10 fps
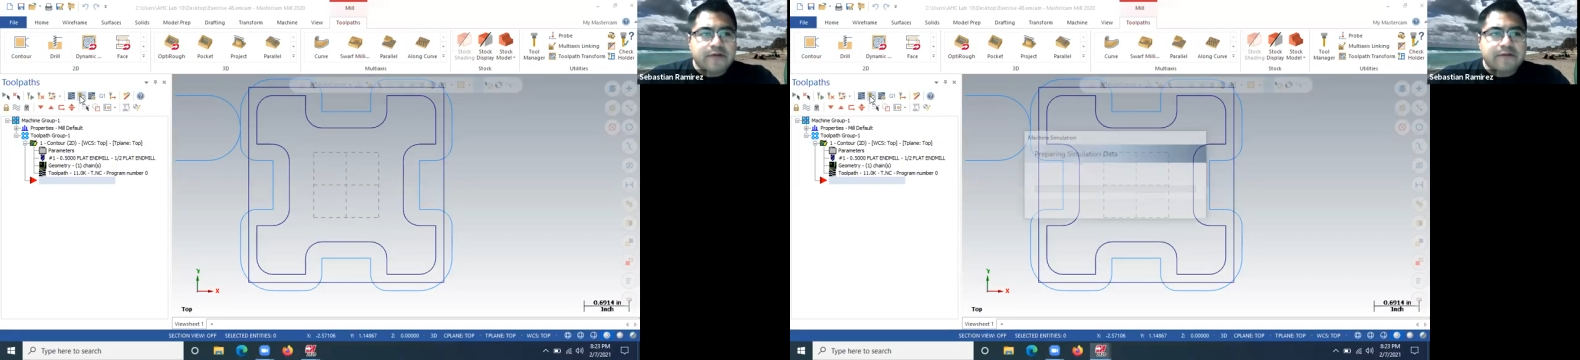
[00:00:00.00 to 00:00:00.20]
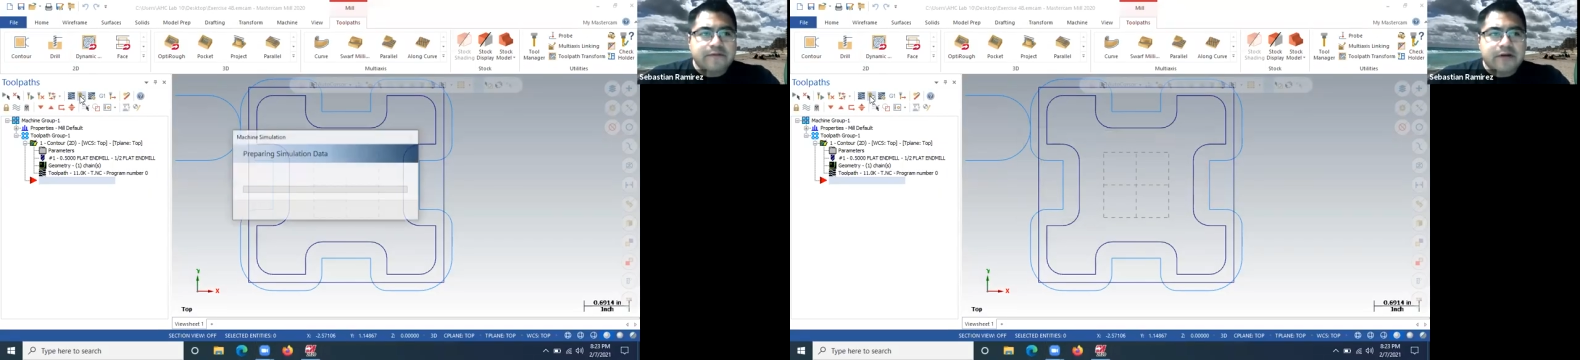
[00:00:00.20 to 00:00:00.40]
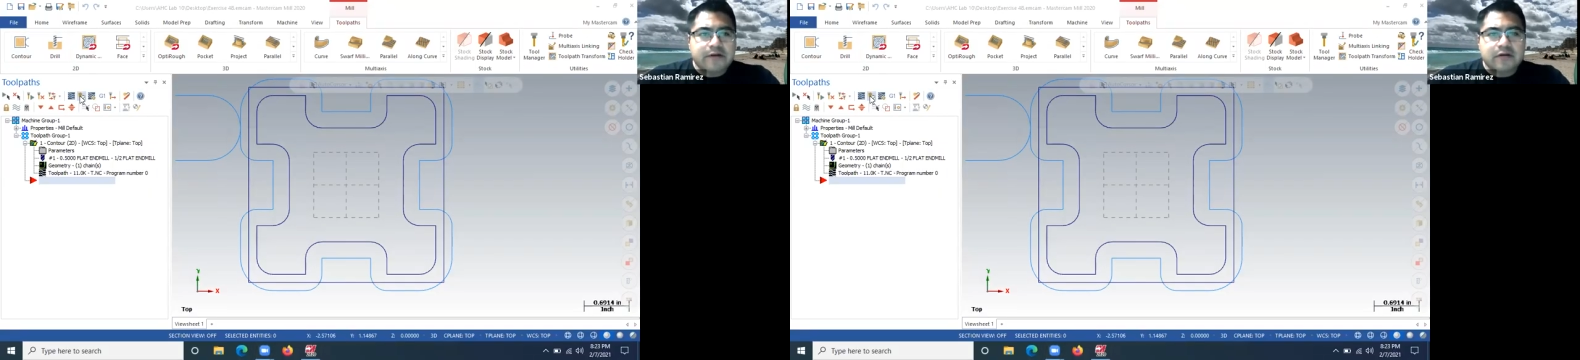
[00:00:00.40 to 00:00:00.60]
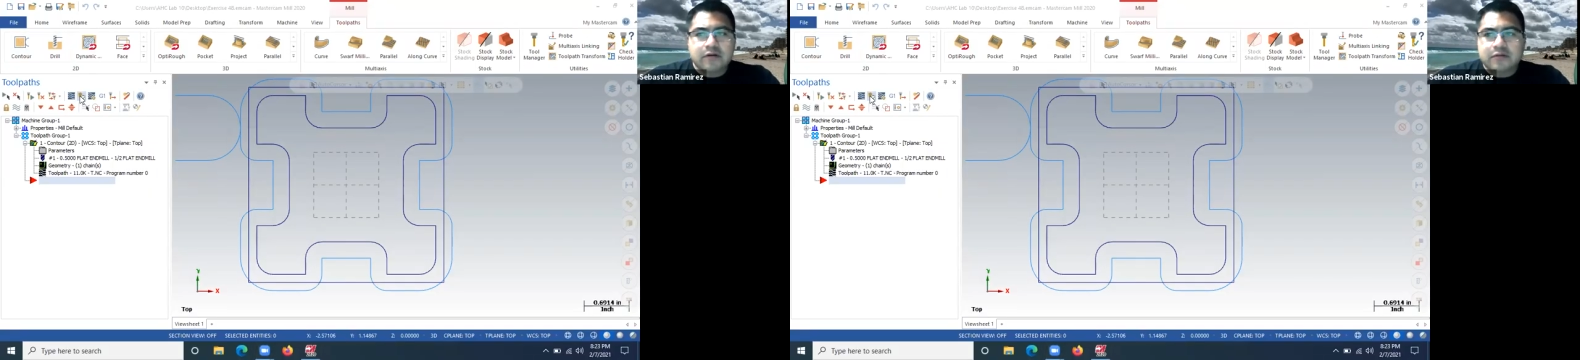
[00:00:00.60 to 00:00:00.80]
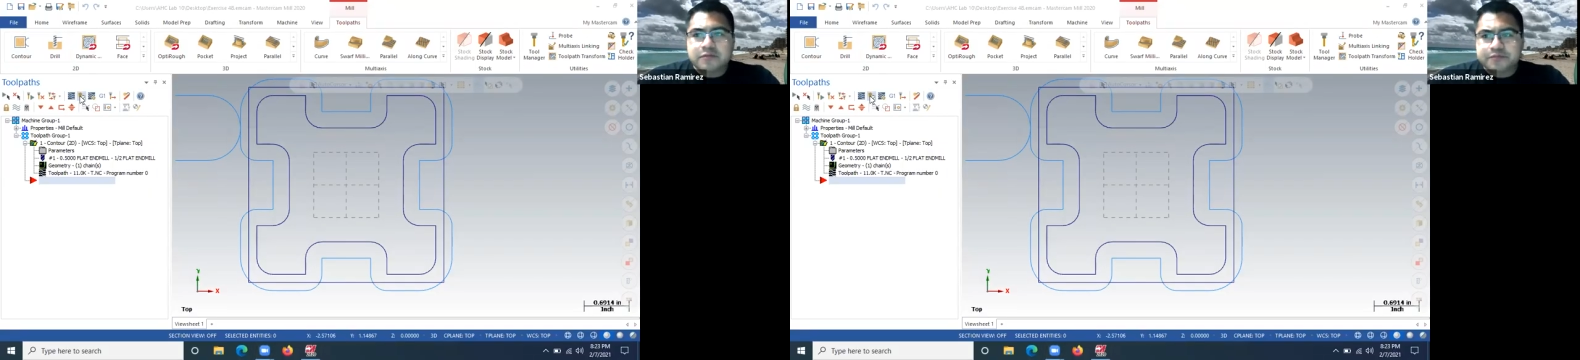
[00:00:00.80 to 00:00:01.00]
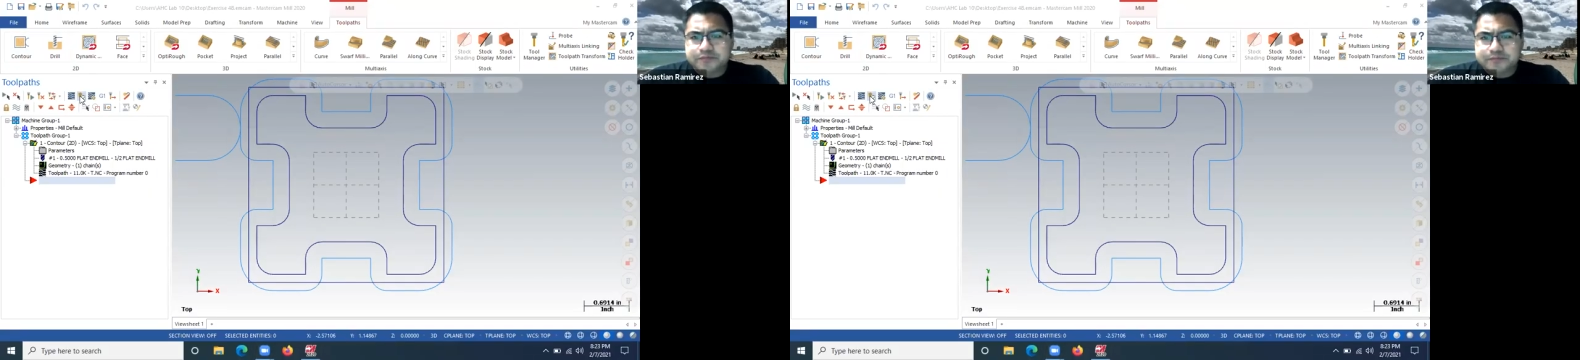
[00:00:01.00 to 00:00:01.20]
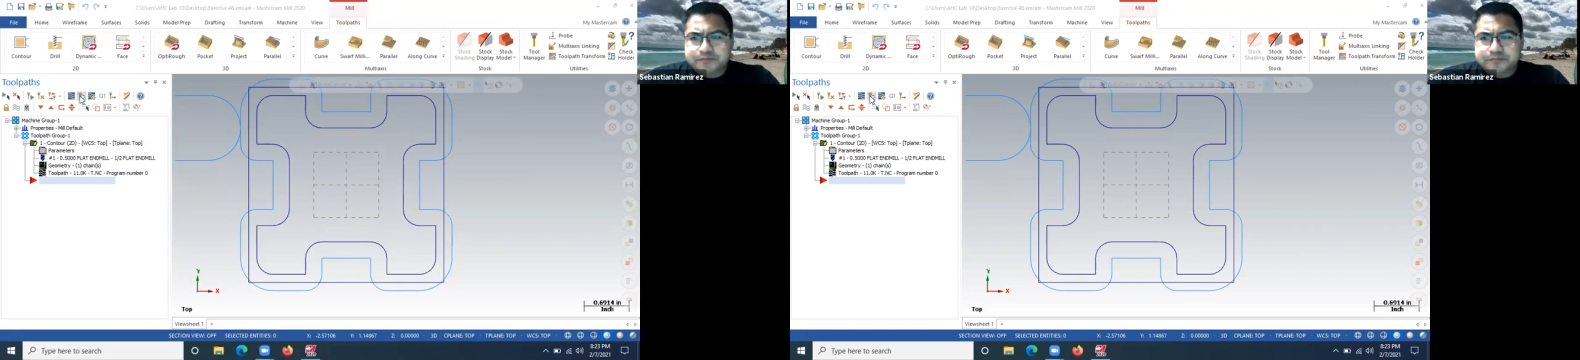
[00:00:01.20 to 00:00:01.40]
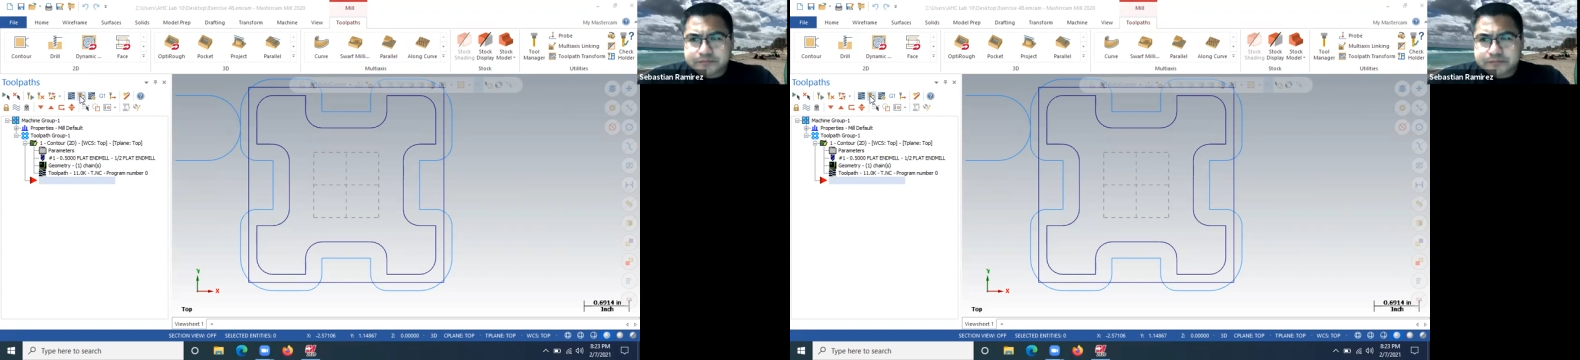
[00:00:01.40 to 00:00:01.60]
verifier
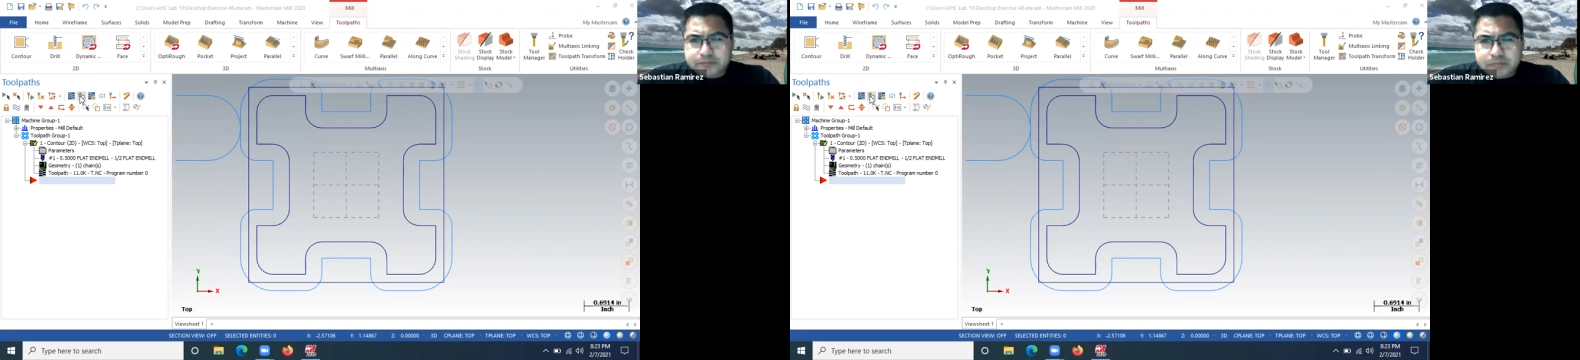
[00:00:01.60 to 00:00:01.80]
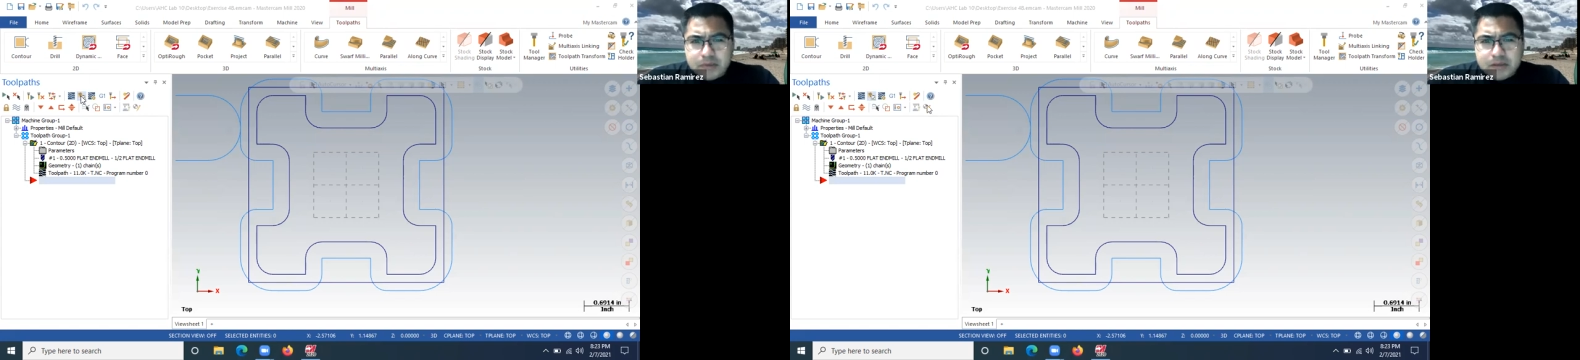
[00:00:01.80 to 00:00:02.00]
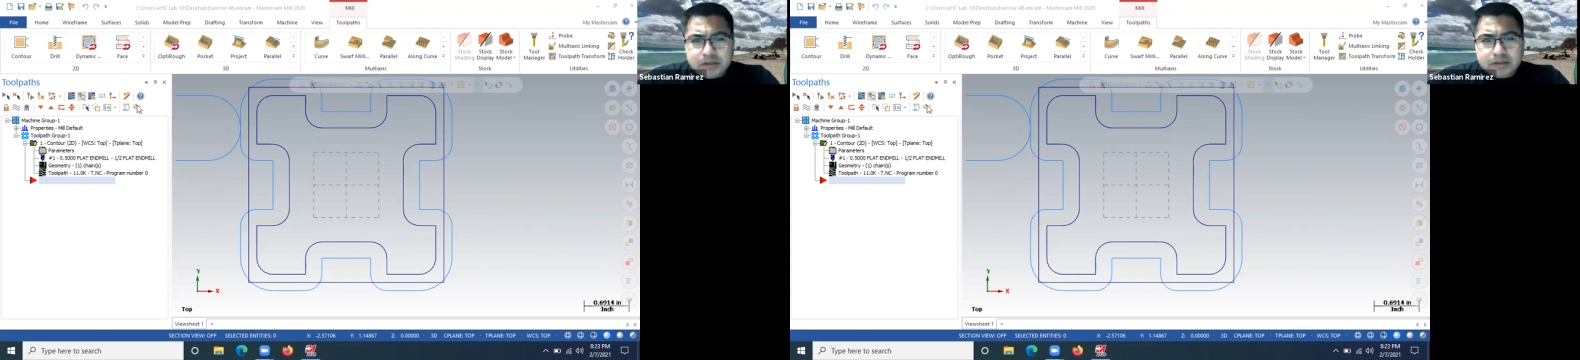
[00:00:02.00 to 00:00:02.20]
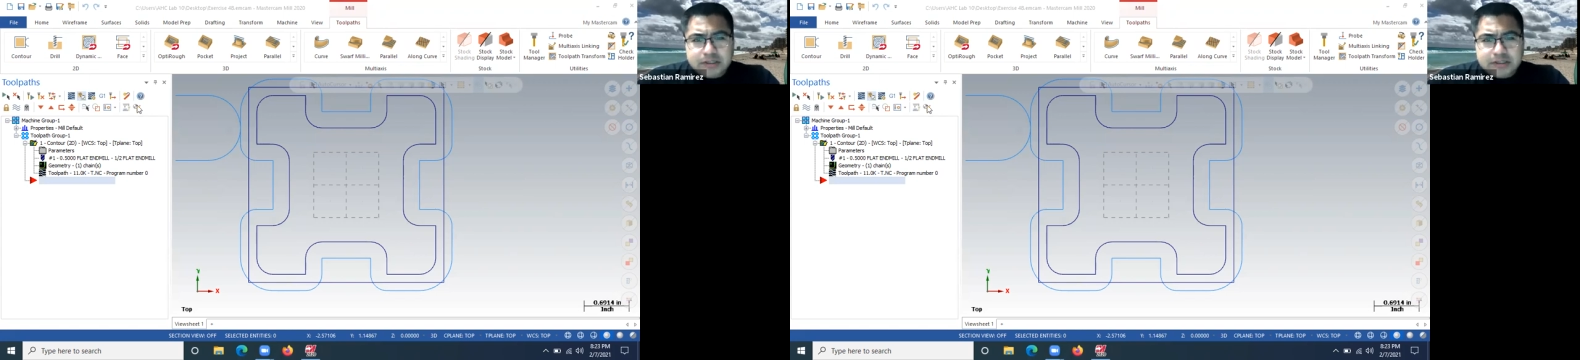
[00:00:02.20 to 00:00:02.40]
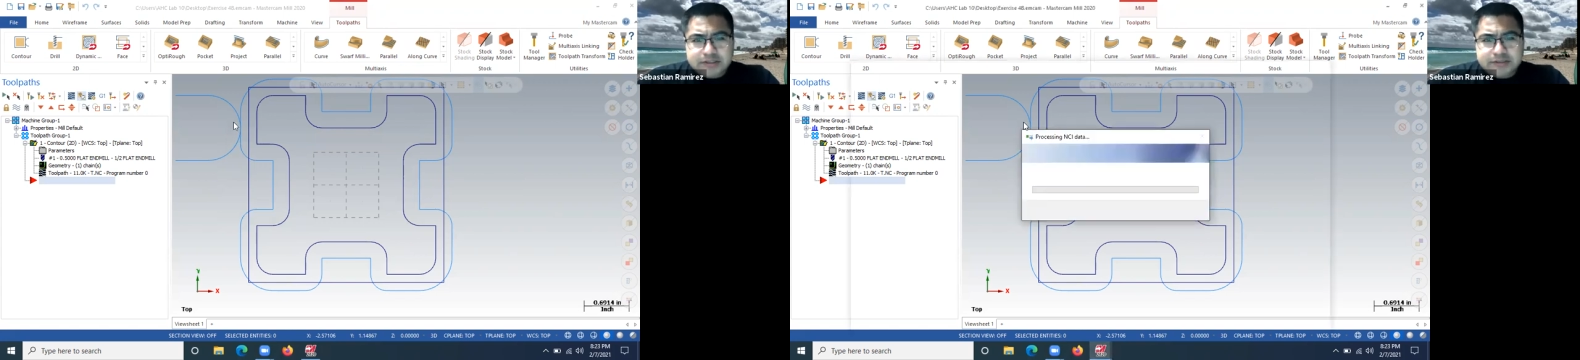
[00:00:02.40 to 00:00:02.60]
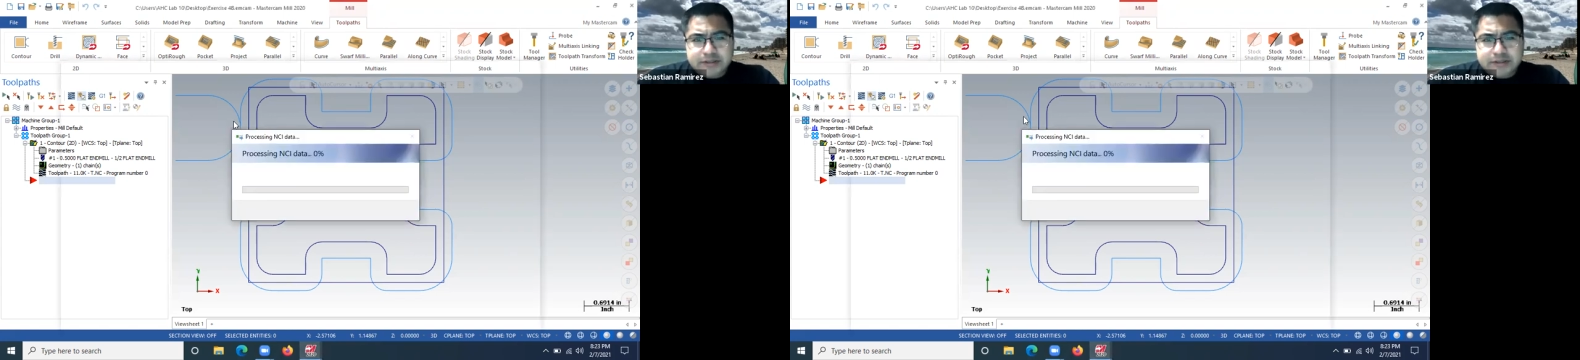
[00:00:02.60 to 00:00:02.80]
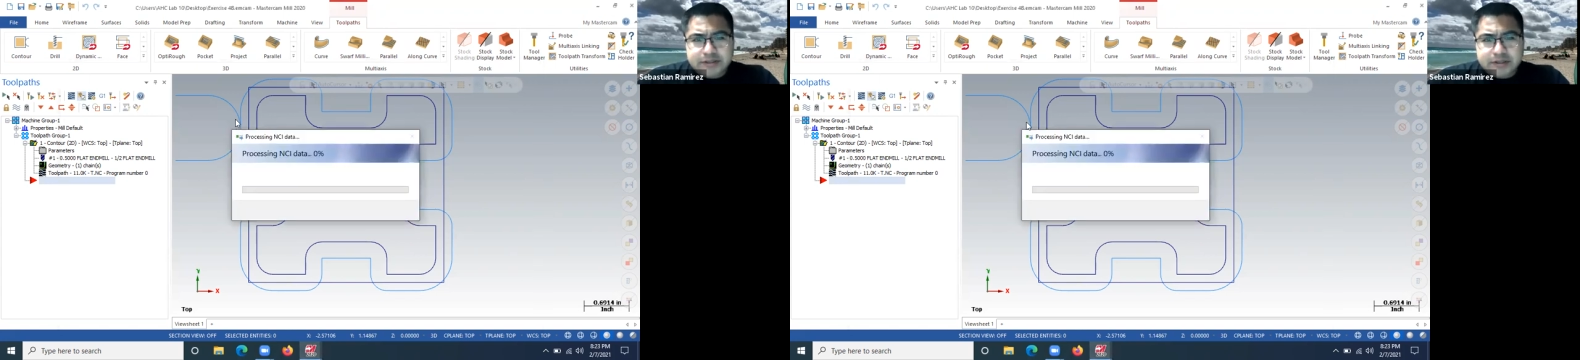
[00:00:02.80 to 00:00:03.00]
is